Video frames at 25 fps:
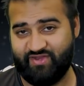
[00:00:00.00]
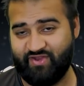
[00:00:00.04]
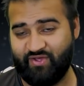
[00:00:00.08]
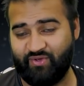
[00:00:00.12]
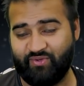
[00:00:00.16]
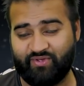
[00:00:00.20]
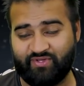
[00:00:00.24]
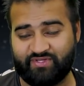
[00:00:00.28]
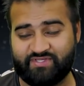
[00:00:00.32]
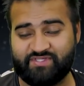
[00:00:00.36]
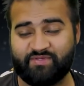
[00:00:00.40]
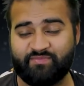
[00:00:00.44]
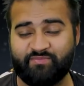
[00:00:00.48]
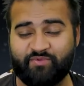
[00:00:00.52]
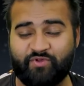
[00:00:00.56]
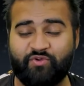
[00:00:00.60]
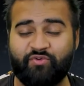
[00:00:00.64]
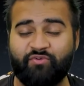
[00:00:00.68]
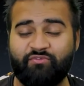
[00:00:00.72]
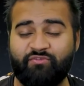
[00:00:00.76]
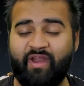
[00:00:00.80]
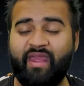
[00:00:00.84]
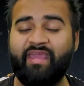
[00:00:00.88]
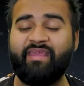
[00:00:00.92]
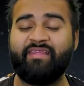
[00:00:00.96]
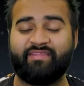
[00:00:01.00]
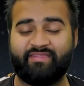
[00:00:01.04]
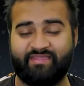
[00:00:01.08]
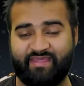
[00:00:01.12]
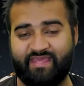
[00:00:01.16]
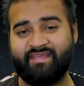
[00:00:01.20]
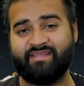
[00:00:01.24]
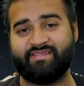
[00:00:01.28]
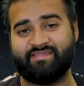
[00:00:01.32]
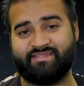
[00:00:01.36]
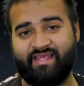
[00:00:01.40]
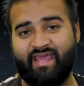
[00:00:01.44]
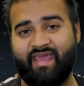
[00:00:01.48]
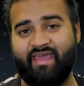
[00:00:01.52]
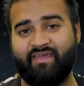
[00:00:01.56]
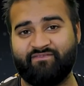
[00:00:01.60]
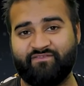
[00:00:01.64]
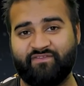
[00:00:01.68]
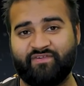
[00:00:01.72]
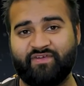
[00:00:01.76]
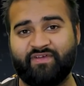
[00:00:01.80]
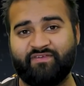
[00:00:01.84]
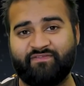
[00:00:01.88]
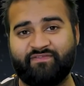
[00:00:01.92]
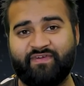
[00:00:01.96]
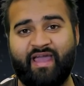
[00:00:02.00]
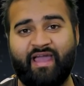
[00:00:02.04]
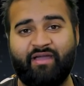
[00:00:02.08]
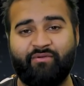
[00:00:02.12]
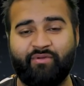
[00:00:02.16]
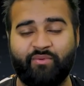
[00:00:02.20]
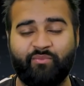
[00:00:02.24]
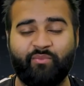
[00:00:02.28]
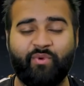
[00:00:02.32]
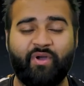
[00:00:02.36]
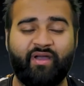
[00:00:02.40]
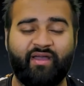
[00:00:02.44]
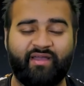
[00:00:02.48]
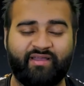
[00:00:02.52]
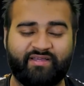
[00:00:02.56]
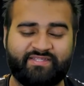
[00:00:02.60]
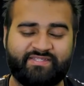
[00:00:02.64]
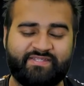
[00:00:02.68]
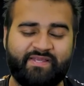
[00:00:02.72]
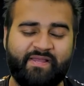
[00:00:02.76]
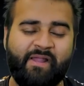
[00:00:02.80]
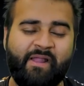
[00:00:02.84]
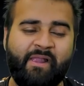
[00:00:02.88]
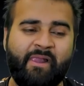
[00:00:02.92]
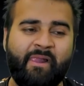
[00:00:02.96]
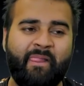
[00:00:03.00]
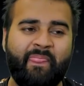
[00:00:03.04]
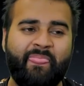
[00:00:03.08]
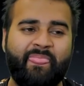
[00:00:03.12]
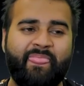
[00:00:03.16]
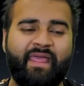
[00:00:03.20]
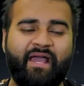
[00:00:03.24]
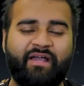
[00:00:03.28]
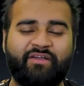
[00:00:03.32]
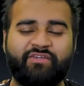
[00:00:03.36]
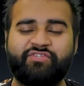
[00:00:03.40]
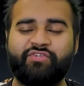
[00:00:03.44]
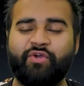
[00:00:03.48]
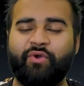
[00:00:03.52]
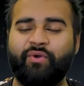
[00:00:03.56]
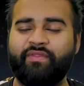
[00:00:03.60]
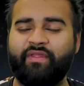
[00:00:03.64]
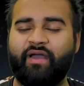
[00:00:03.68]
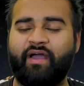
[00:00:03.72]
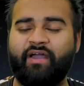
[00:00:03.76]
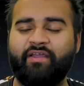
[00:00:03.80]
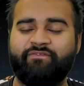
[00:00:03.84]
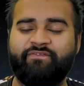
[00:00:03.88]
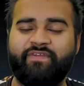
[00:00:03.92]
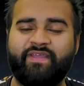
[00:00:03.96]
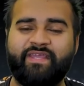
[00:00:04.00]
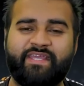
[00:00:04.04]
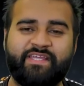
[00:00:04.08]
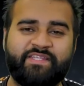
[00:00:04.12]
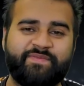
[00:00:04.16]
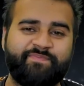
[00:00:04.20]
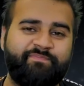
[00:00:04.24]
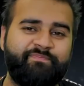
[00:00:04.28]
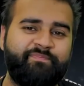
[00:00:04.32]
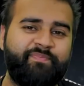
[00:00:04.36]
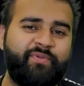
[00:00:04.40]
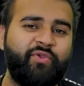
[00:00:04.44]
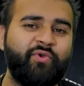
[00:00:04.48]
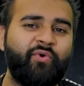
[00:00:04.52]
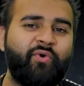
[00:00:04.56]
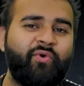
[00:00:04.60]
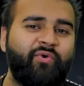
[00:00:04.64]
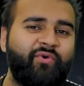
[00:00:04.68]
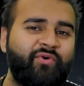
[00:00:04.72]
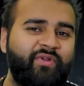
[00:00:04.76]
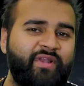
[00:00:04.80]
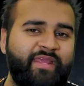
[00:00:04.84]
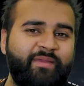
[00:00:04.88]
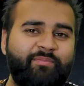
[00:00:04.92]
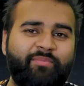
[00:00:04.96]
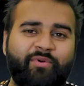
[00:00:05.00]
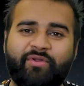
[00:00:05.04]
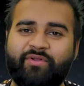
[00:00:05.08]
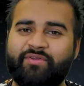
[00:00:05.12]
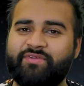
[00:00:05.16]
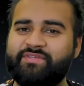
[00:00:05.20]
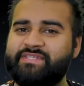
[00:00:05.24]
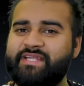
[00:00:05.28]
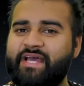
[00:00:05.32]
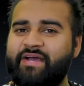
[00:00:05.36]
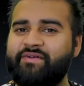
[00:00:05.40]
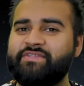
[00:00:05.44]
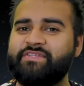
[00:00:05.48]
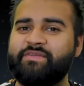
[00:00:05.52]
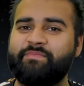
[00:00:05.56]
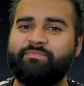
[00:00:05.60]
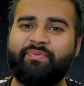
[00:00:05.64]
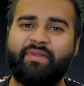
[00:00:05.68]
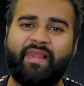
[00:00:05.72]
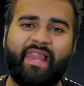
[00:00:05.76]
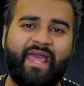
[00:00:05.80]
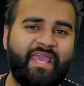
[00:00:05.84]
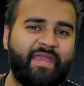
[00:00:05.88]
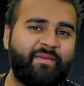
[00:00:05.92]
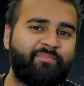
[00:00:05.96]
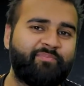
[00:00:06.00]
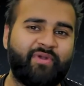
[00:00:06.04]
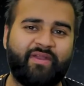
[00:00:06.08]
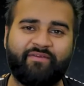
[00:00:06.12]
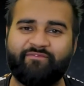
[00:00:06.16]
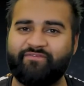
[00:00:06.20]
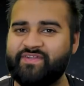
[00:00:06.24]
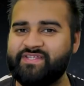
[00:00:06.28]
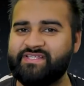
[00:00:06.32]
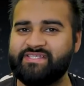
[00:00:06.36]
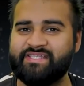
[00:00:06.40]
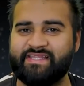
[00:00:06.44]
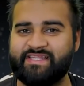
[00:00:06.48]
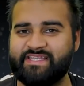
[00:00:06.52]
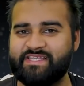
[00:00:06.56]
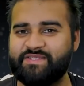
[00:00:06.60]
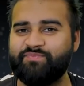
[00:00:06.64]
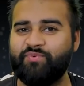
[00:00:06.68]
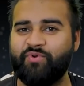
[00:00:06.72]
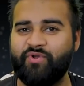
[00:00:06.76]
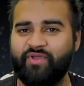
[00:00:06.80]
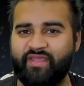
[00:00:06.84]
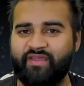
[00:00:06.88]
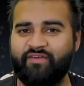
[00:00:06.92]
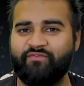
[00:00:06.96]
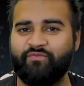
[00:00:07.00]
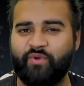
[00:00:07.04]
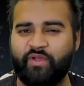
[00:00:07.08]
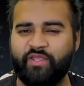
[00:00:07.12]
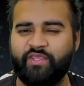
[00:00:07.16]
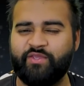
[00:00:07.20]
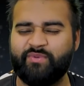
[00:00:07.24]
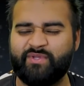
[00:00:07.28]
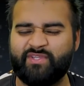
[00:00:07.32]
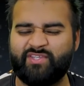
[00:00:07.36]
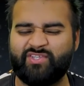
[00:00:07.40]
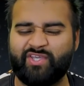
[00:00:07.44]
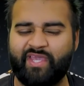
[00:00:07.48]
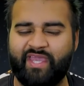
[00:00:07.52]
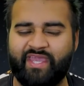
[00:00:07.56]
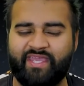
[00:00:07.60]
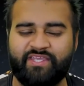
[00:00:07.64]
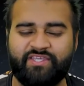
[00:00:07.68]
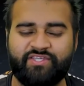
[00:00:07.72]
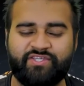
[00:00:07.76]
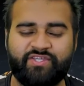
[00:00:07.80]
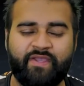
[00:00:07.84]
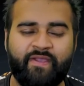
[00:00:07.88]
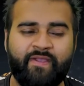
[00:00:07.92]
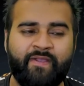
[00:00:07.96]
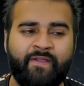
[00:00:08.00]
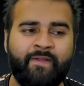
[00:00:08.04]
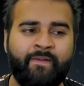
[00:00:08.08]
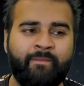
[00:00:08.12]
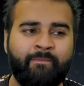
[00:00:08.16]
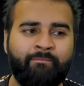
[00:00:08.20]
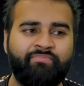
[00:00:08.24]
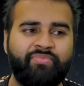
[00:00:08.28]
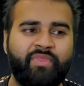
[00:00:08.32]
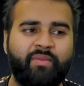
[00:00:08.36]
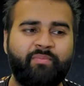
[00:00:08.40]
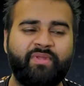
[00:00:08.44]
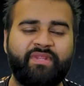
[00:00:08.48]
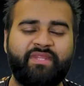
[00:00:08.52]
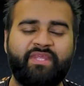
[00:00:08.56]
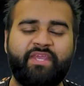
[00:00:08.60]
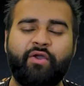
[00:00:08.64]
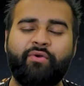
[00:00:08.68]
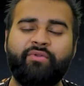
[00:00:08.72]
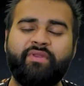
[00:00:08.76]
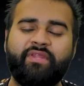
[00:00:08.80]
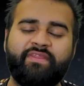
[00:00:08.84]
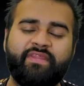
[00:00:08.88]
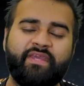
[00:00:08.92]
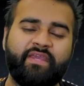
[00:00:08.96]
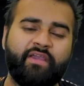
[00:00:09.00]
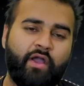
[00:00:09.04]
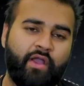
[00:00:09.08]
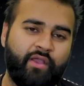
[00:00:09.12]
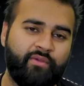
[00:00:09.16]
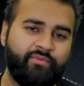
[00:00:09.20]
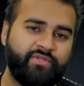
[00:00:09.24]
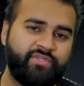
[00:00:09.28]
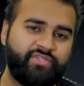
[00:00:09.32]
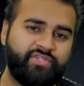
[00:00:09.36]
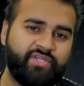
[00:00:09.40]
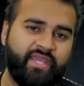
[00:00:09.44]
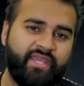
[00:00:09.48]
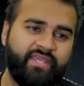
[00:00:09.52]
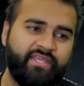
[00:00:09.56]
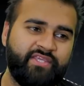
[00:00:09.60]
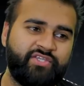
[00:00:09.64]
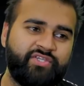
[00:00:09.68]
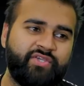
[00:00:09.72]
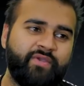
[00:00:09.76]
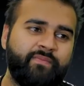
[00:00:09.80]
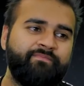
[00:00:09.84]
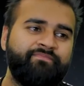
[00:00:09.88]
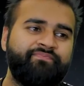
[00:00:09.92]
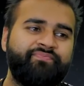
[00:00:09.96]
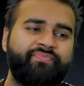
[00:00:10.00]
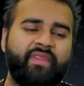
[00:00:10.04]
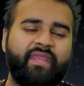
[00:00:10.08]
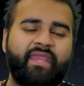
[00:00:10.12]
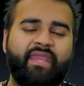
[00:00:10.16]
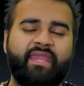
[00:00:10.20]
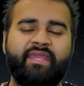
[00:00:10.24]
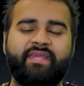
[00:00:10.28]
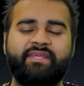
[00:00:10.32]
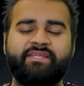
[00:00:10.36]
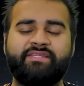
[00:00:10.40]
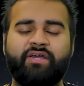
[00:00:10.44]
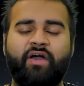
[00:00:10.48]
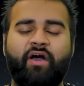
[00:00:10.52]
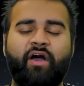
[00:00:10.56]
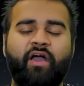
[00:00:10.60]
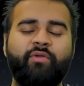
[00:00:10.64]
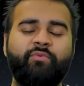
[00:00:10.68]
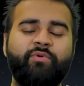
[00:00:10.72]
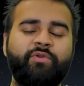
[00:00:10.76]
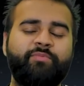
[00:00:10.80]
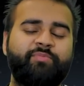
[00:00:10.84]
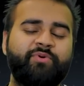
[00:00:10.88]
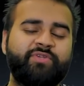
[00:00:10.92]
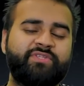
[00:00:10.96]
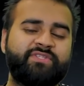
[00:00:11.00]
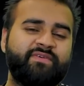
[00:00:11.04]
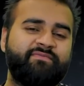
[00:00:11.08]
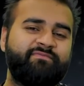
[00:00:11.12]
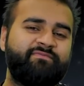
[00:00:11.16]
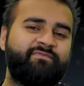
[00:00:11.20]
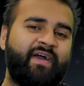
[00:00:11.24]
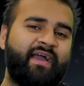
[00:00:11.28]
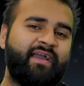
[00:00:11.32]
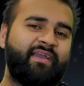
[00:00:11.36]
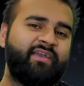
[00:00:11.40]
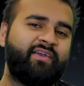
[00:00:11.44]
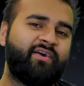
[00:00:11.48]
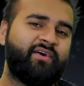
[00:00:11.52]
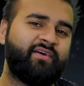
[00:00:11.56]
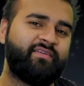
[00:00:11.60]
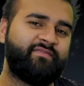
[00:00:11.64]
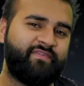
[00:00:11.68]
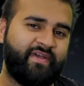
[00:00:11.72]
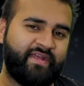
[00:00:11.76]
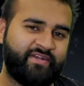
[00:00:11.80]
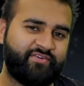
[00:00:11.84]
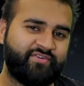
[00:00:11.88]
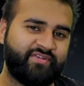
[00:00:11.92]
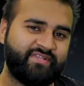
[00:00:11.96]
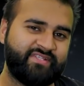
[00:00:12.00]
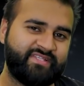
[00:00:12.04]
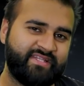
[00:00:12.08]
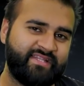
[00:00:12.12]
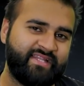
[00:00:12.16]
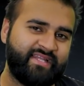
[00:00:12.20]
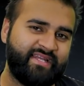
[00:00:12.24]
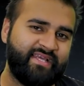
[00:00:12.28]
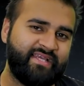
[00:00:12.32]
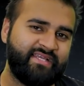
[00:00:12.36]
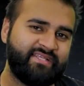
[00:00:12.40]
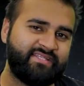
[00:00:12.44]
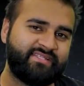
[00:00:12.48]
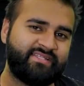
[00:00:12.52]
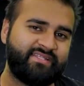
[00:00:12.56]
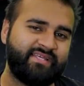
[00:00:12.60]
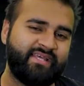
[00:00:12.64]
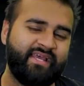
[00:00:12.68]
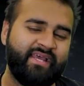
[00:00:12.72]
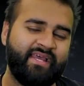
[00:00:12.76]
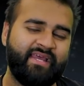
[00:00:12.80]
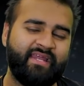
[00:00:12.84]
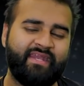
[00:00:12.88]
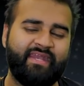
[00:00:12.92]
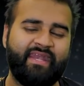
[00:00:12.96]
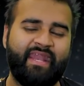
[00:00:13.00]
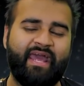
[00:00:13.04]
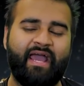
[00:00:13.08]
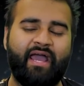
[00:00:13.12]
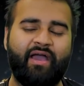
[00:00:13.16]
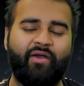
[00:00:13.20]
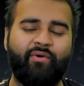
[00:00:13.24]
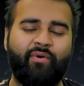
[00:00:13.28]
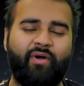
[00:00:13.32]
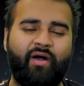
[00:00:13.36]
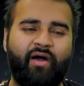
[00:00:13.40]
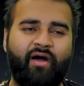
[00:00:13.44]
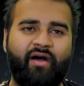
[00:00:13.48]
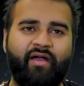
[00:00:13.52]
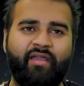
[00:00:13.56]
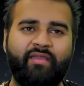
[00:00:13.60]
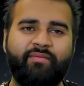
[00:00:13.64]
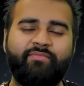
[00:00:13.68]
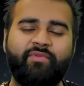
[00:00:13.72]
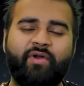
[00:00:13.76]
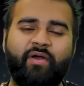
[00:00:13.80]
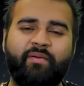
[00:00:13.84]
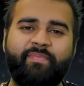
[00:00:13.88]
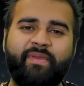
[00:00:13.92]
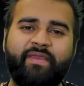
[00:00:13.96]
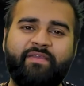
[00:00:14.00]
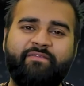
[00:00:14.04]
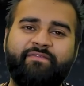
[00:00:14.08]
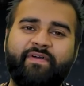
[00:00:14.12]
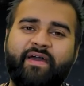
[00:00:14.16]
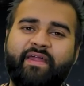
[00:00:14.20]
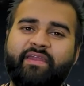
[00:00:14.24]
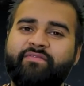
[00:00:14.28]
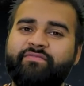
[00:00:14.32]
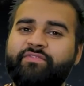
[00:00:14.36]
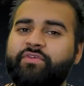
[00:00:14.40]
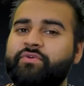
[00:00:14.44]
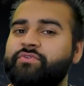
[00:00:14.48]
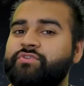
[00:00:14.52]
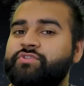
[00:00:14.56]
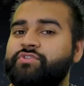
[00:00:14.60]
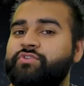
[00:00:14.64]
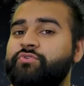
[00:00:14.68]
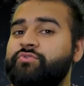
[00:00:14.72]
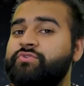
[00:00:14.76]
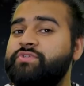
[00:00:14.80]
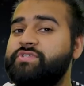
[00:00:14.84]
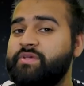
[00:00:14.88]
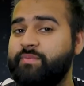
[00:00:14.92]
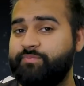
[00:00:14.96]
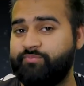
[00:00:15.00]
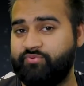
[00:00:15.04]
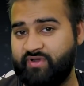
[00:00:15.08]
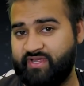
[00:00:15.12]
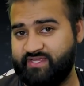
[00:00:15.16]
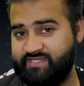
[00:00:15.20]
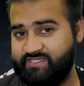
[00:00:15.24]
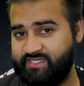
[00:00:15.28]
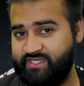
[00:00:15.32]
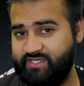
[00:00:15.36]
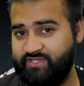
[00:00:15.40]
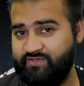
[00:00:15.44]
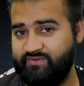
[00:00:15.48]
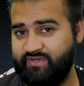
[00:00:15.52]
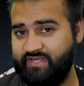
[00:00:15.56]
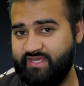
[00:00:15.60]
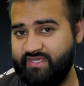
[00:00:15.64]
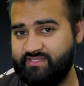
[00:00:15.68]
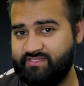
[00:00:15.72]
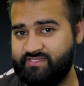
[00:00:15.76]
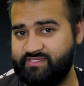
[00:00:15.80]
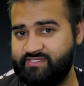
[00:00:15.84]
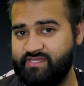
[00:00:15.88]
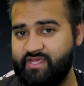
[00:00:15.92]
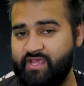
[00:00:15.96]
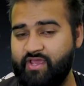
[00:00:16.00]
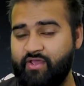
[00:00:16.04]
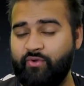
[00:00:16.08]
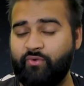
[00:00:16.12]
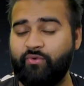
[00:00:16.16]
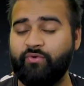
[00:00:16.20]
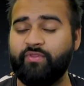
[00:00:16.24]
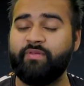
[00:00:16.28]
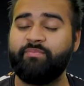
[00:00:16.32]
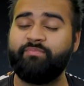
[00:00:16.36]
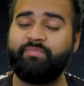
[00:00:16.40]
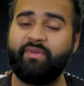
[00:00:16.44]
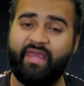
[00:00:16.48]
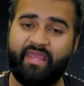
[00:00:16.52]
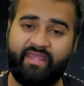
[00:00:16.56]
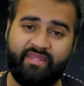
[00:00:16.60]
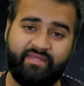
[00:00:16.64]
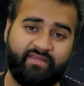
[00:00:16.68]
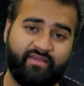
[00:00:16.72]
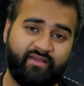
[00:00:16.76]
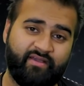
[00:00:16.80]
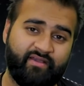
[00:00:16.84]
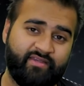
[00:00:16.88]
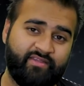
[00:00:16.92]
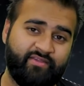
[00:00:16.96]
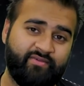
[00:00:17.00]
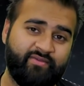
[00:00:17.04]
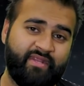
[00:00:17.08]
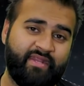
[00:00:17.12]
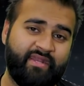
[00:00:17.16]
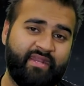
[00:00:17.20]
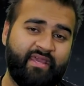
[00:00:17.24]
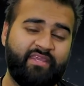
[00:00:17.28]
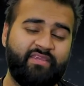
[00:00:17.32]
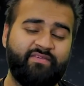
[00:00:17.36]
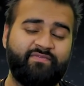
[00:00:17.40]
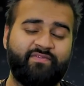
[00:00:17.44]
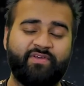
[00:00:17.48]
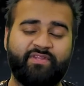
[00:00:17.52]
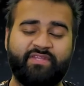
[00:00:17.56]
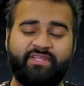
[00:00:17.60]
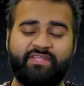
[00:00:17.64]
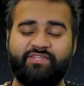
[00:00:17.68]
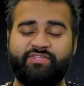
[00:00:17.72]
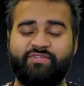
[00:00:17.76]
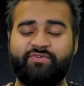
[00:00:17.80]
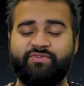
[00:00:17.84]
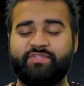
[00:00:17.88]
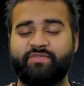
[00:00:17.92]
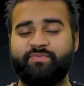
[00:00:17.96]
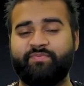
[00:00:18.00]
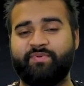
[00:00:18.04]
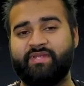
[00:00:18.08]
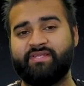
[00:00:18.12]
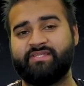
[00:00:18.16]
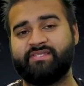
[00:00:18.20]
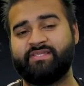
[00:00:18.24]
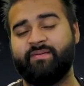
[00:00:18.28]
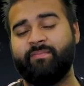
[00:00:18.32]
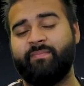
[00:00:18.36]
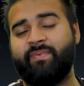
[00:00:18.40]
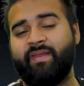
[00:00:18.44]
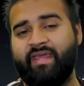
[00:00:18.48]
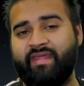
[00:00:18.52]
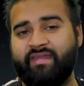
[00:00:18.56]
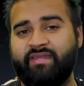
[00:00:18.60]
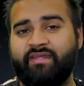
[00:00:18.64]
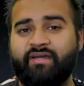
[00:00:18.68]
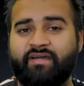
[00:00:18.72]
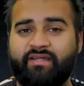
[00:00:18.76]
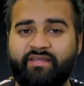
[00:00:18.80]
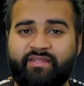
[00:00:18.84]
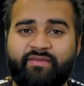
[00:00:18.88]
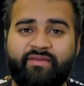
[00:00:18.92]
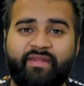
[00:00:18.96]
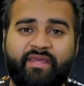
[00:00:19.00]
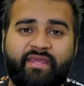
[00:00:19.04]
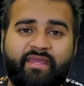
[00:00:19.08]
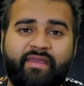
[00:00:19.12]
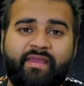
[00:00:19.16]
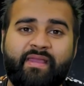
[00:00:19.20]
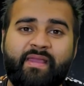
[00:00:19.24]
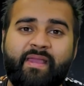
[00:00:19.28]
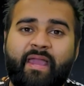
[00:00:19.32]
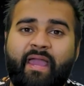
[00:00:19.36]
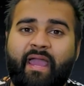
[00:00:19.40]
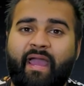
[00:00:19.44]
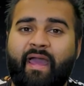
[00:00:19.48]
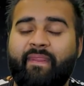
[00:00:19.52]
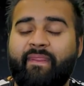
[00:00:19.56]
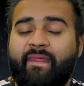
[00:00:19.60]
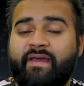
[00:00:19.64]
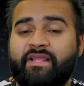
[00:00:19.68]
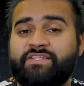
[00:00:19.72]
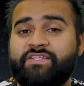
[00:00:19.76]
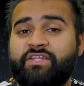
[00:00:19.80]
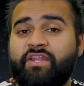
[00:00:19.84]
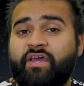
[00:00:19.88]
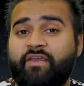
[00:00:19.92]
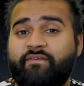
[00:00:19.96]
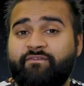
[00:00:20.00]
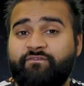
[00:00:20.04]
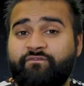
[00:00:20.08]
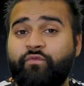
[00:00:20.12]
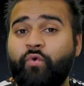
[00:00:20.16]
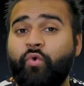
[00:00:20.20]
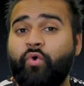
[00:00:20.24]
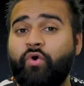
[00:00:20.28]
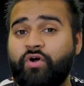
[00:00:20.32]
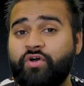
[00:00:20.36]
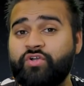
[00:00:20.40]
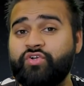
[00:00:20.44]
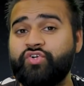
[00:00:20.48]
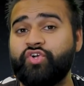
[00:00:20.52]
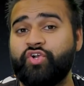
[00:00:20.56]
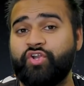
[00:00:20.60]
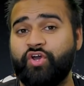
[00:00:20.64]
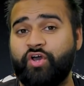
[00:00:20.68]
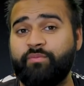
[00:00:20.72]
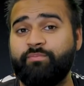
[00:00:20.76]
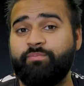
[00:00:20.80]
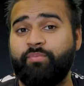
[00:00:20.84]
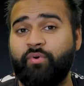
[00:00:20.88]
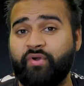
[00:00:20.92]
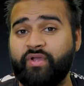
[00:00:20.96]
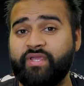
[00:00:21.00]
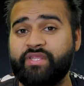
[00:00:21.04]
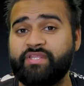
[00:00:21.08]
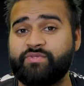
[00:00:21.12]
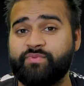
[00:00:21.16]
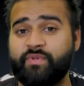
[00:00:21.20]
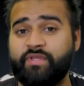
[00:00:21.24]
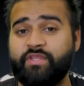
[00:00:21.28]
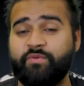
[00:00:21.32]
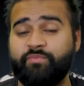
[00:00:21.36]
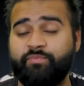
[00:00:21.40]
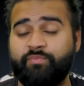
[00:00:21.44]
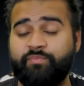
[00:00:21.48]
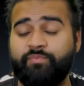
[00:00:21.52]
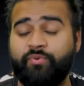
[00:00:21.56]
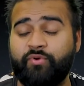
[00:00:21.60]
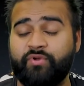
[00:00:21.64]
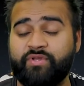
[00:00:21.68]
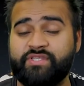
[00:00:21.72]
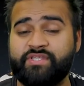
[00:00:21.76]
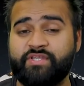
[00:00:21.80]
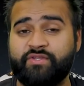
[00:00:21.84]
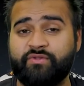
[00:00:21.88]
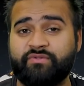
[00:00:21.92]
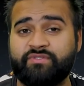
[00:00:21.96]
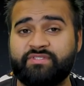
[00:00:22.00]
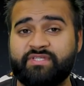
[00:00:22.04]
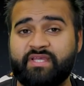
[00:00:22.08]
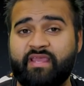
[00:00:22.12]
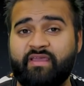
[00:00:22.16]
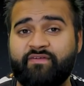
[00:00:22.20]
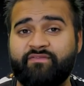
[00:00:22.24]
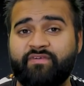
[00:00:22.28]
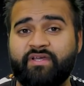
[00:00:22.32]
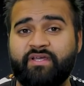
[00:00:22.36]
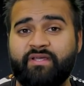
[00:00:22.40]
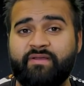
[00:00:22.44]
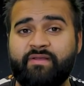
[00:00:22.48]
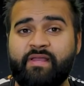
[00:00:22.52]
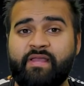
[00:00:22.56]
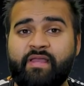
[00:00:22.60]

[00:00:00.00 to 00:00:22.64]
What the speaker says: got some great things there for how it works. Now, so I think it's purely boils down to player preference at this point of what you would change. But the only thing I would change is I would put some Vanguard veterans in the list. Now, I'm not a big fan of those 2 suppressor units or the Blade Guard unit. Now, you've got these 2 suppressor and Blade Guard unit, and that's like 400 odd points when you point it all together.